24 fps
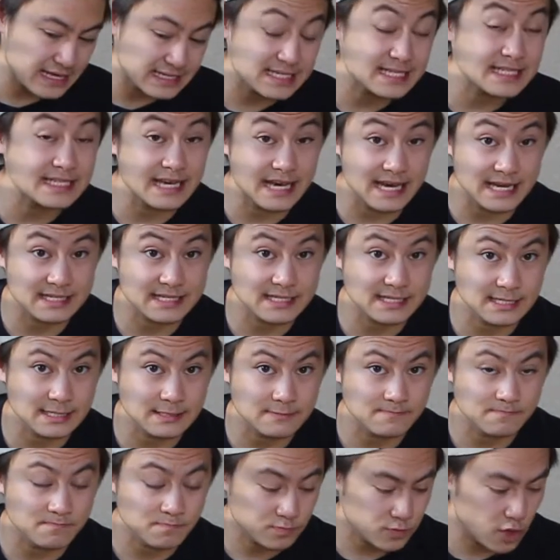
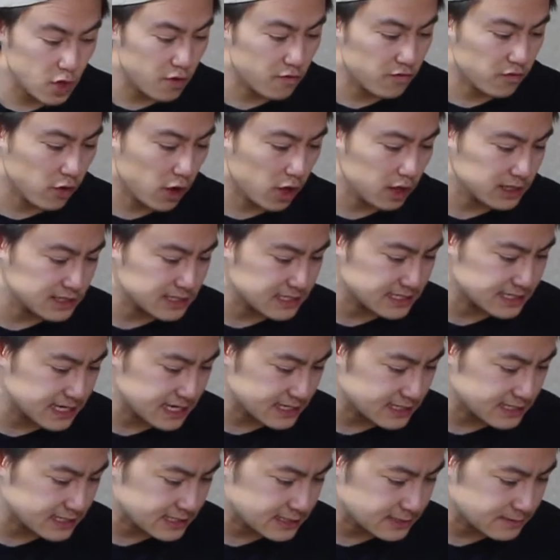6. Overall, a
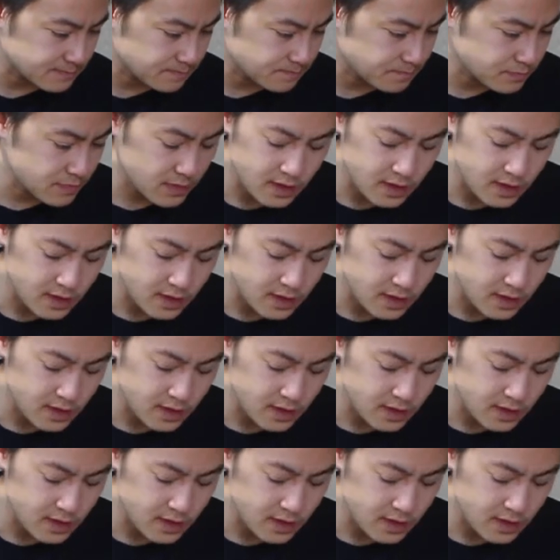6.